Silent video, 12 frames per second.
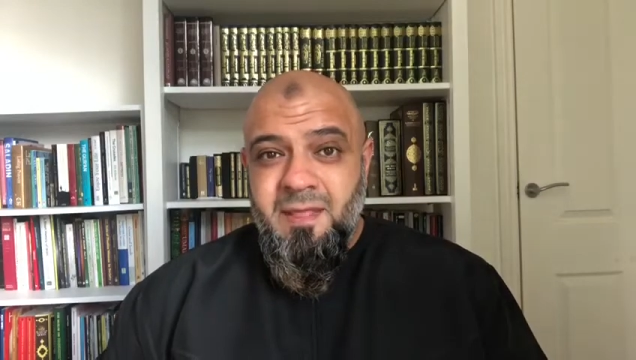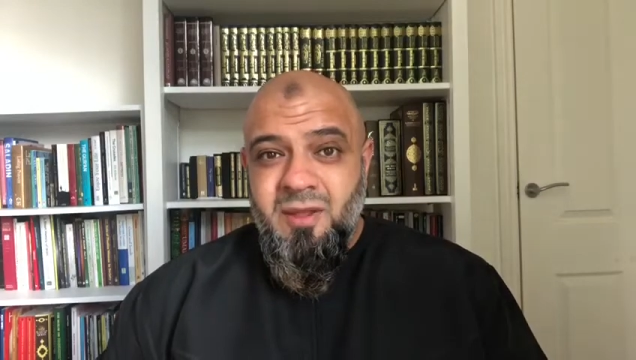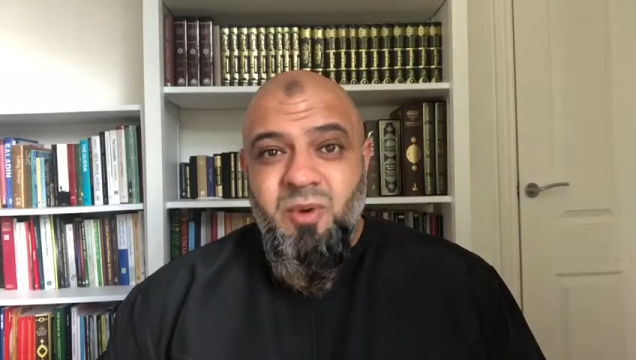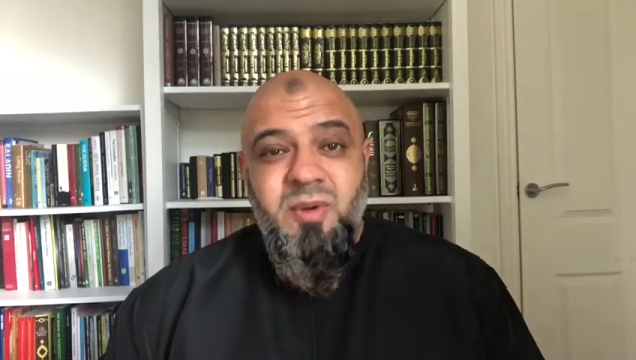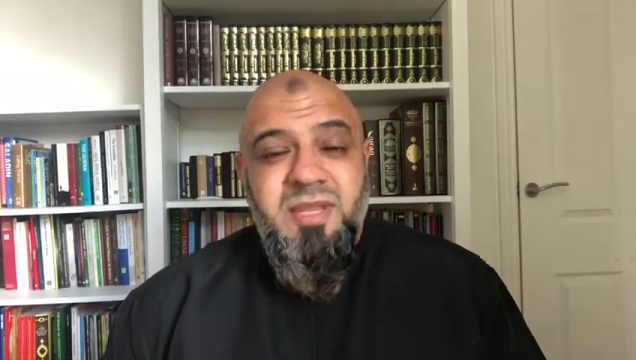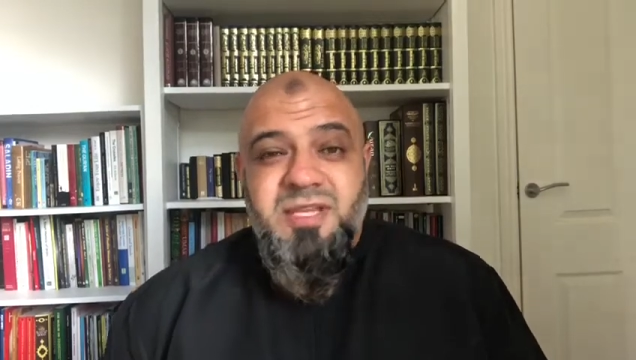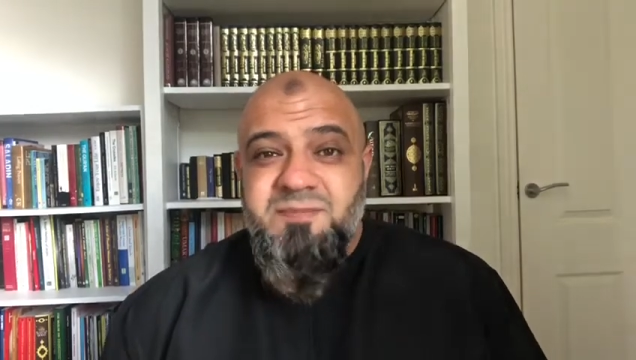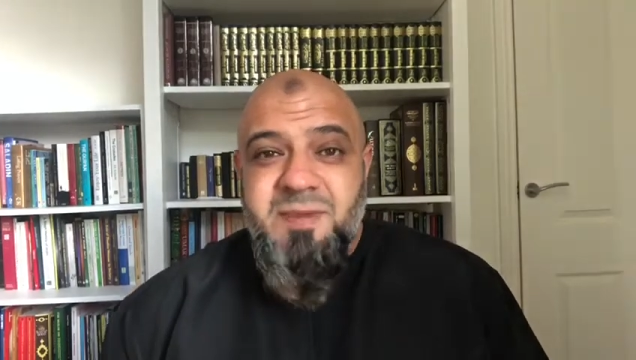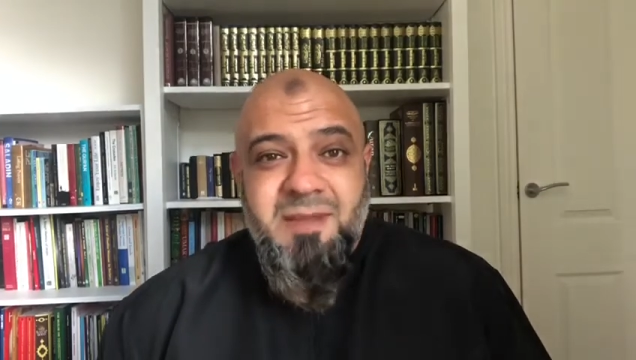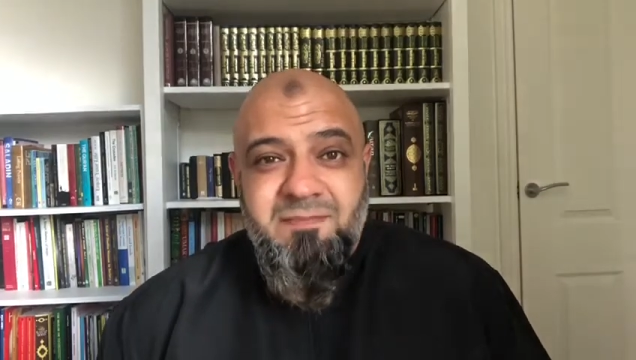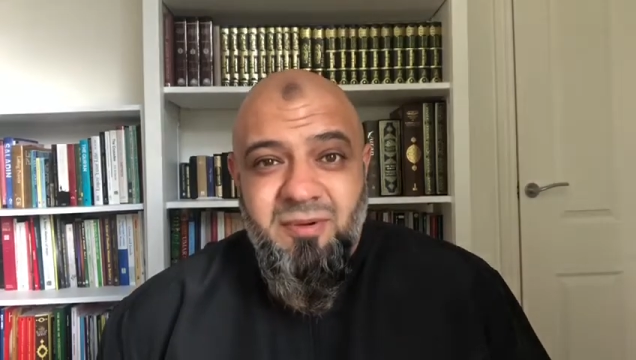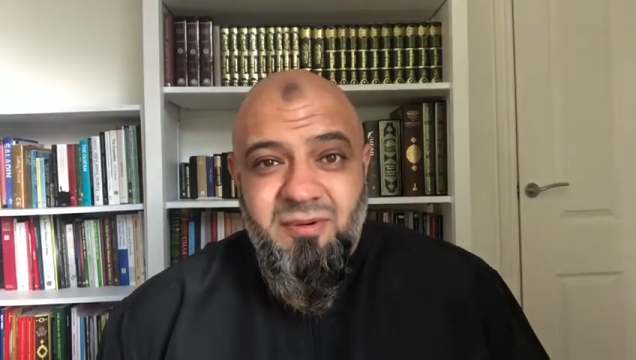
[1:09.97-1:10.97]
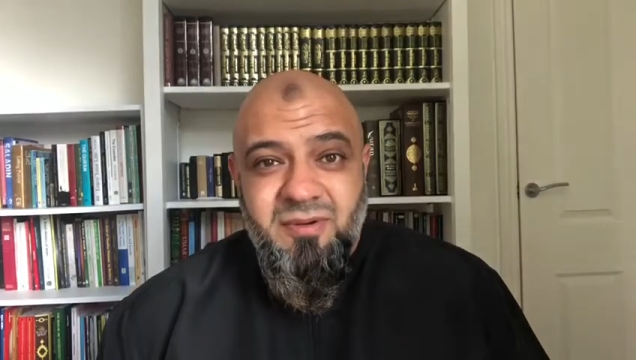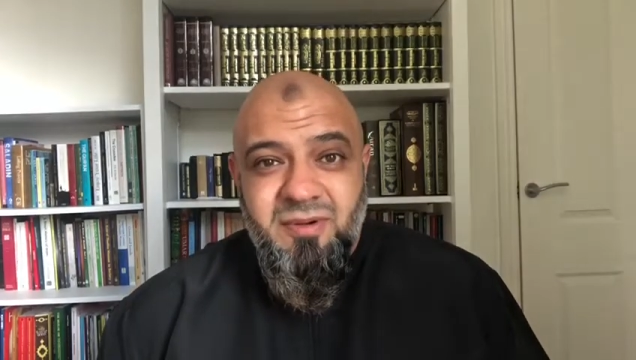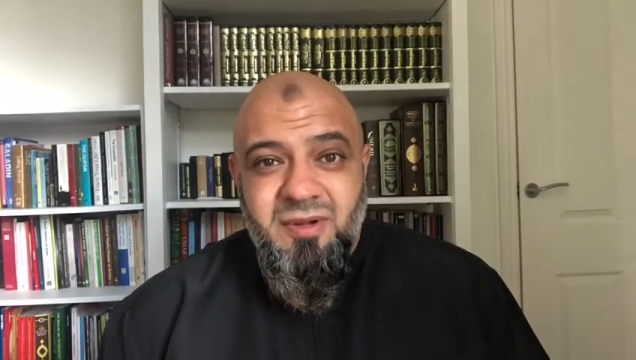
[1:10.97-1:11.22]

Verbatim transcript: Who are these people?